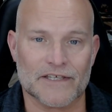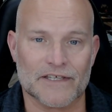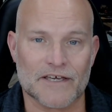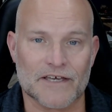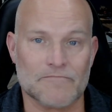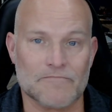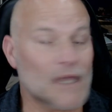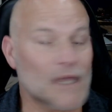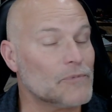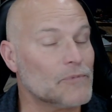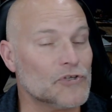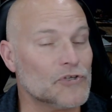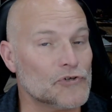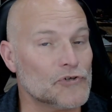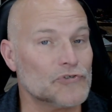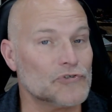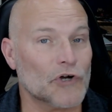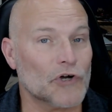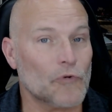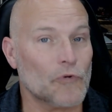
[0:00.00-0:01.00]
that maybe you
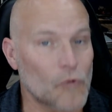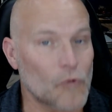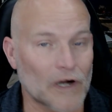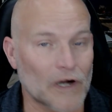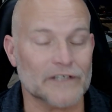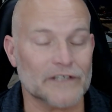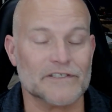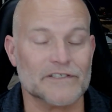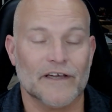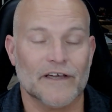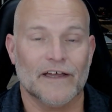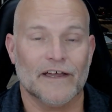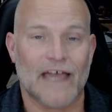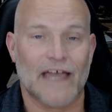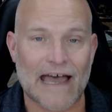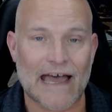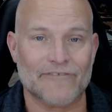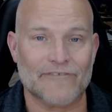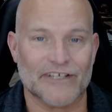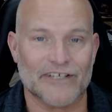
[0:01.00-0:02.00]
don't want
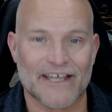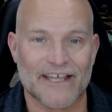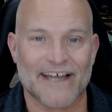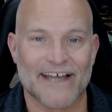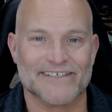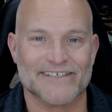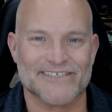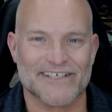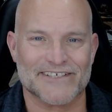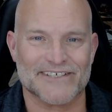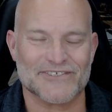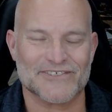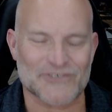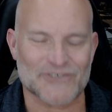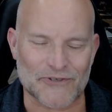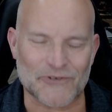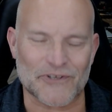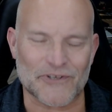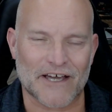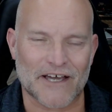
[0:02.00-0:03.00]
having access
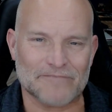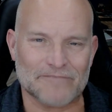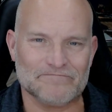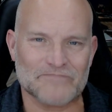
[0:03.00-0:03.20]
to that.